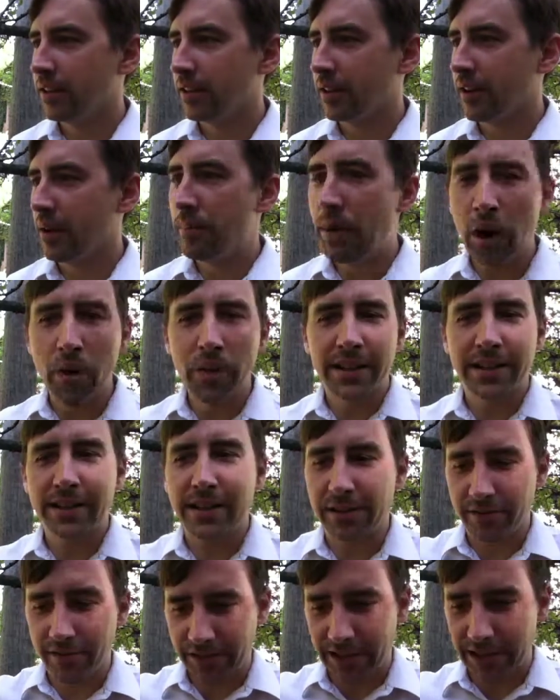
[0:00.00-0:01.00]
A poet
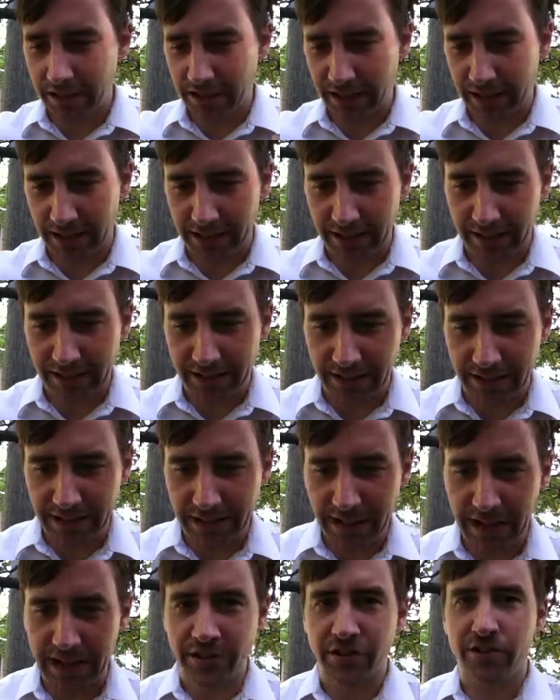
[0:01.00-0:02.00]
isn't telling a
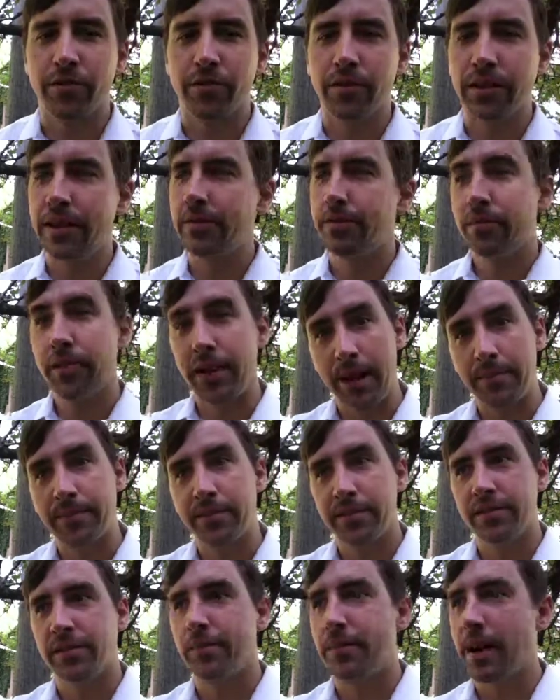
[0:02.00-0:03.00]
history,
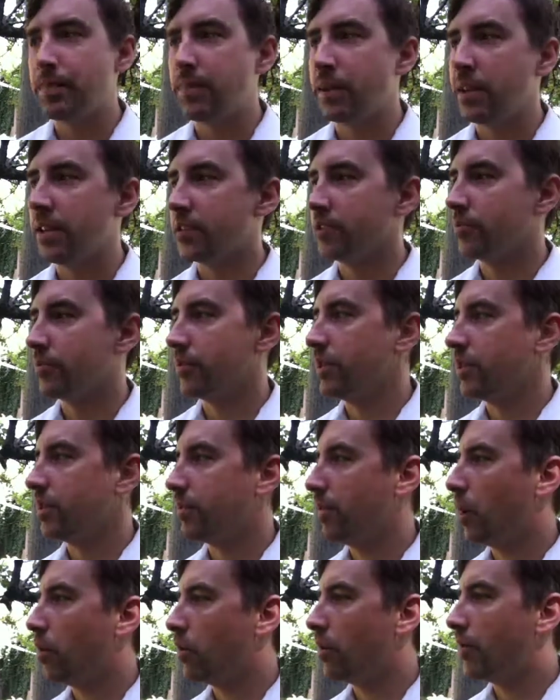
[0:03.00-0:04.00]
perhaps there might be history in the
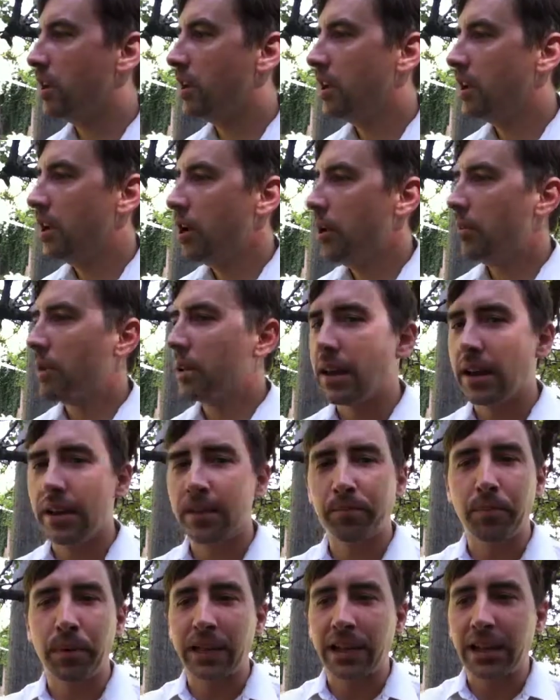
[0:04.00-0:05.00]
poem, but
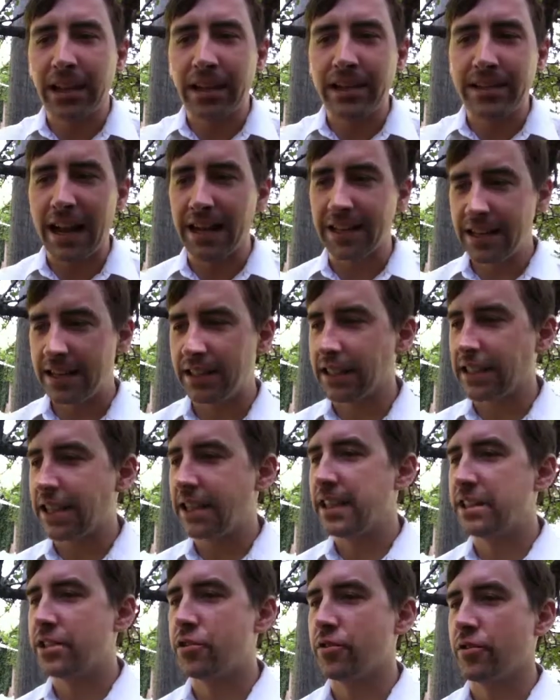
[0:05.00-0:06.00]
he's not telling a
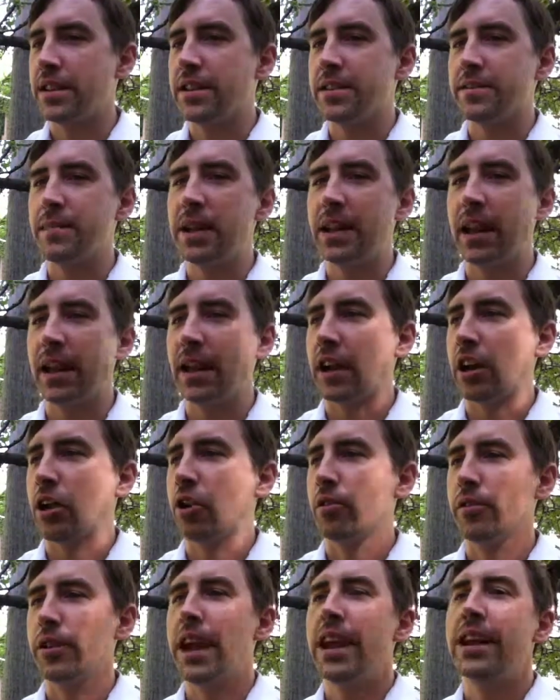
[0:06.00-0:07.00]
history, he's making a
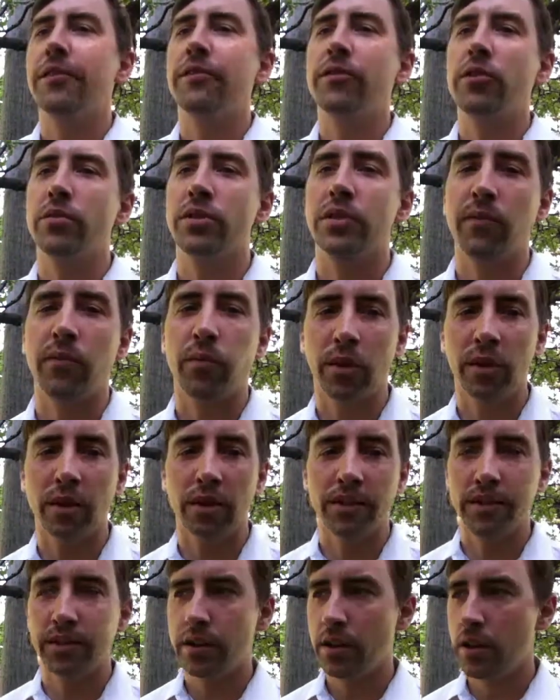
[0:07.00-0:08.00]
creative use of
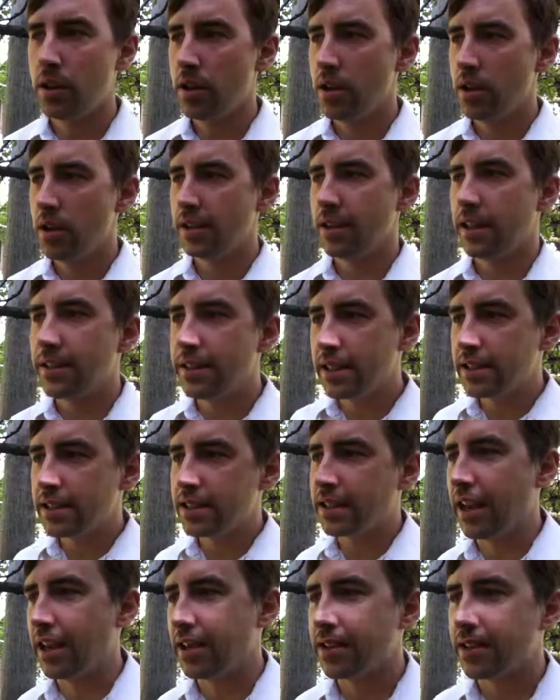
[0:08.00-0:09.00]
words. And in this
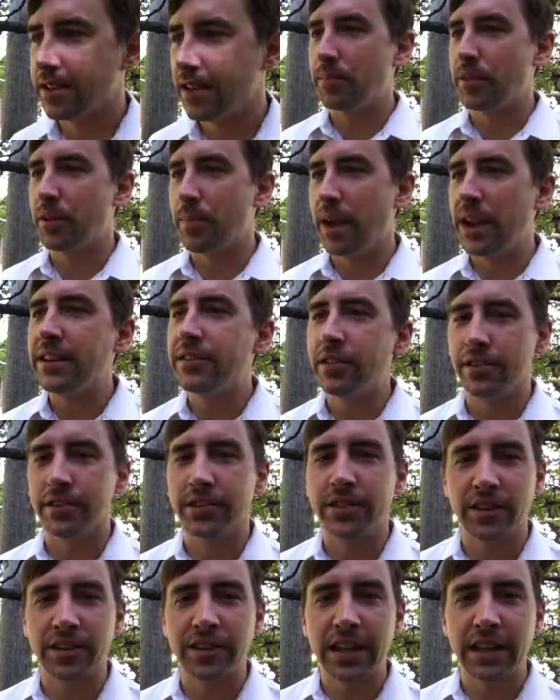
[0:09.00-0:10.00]
case, the
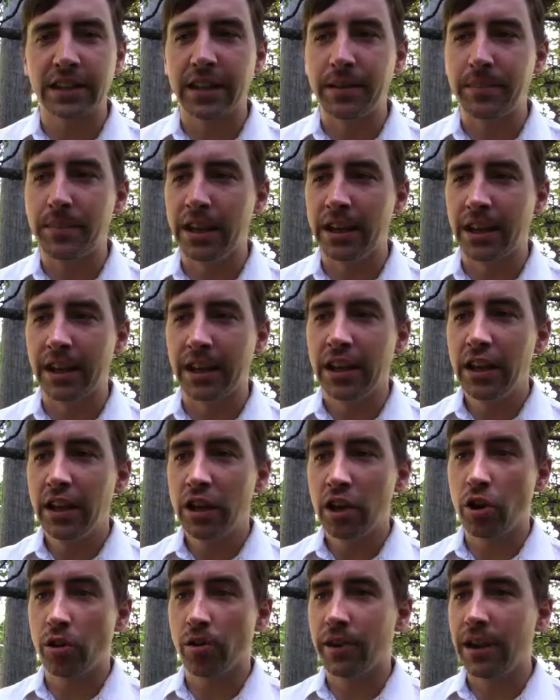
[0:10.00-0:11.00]
painters are suddenly making
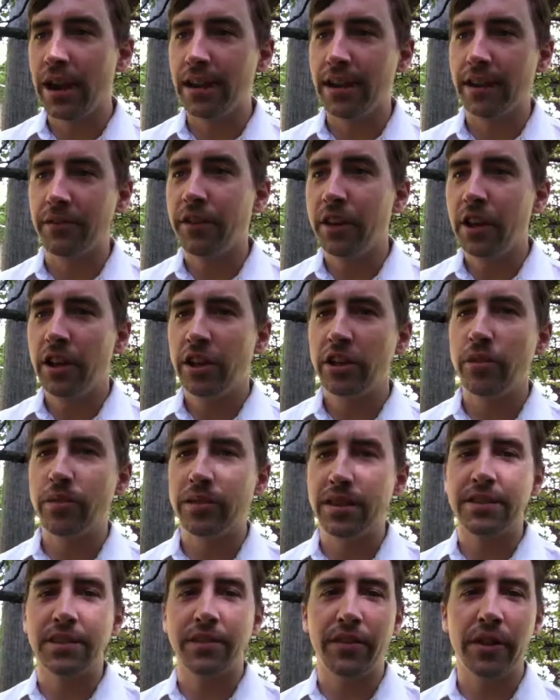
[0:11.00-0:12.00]
creative
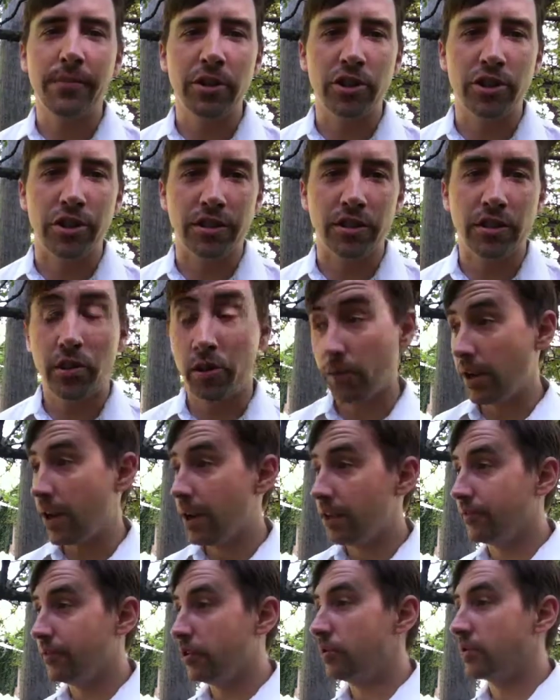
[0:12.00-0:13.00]
uses of images,
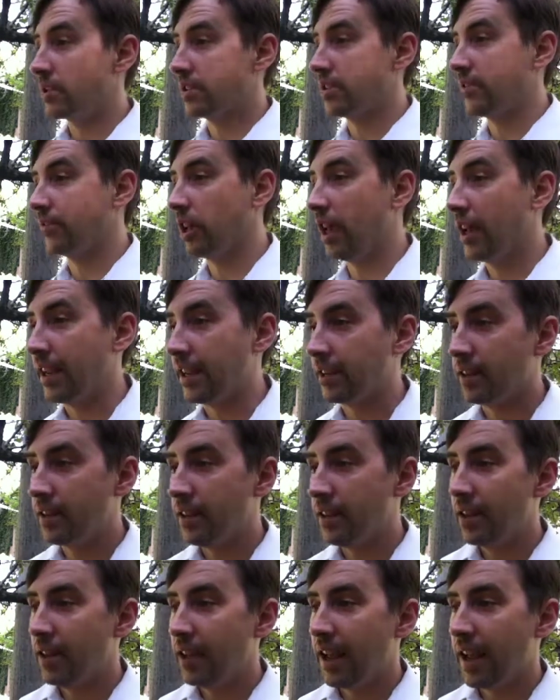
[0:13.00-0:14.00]
creative uses of light.
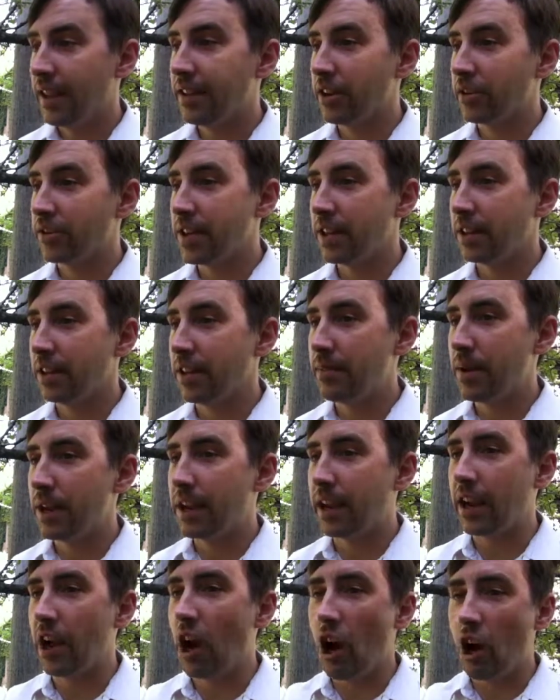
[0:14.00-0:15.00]
And they're suddenly
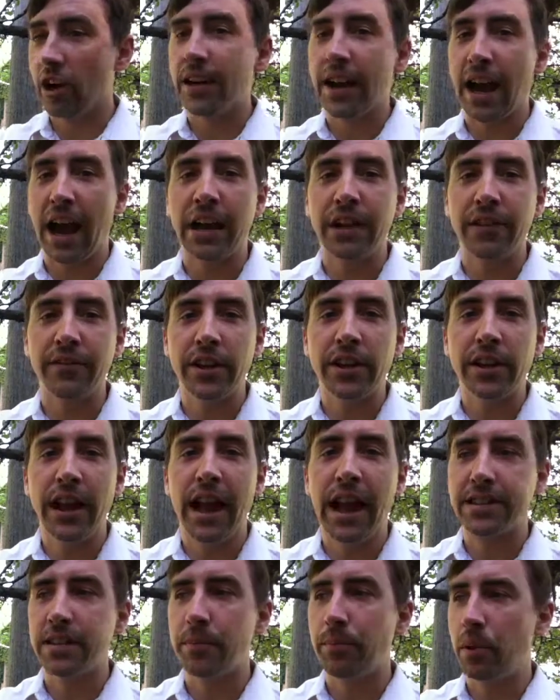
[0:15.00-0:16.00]
making art out of it
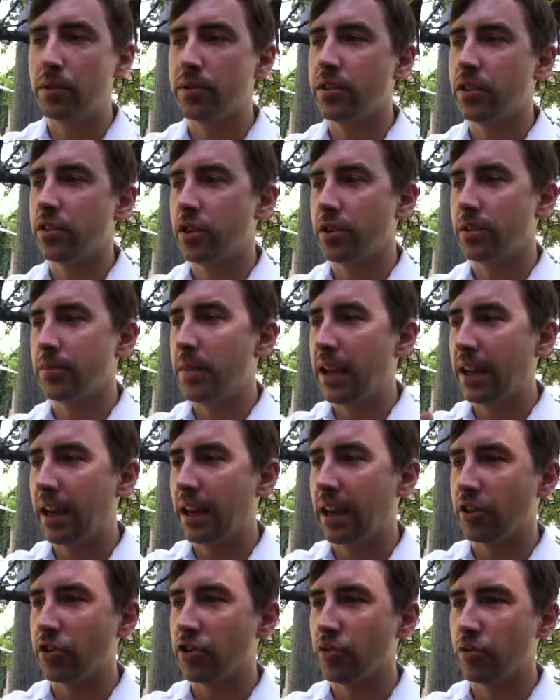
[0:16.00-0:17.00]
as opposed to just
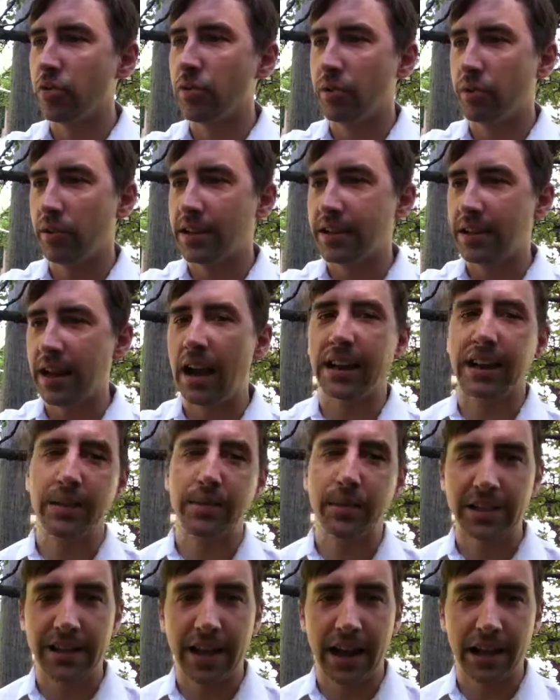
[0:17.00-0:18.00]
making a truth or a
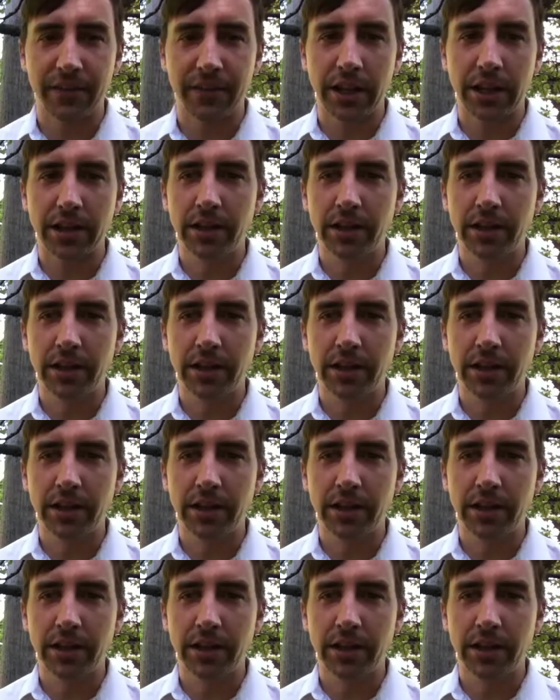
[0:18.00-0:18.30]
document out of it.